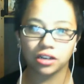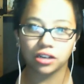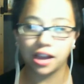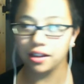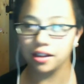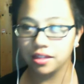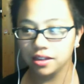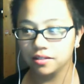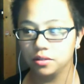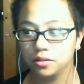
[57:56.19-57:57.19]
I think
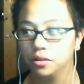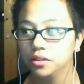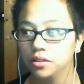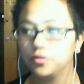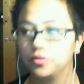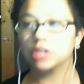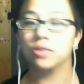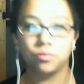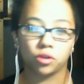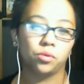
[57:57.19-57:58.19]
the victory is
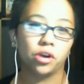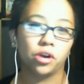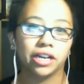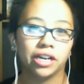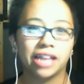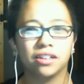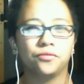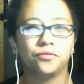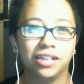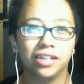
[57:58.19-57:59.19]
more rewarding and the
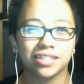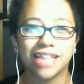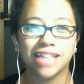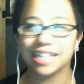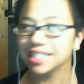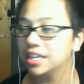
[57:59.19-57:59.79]
defeat is less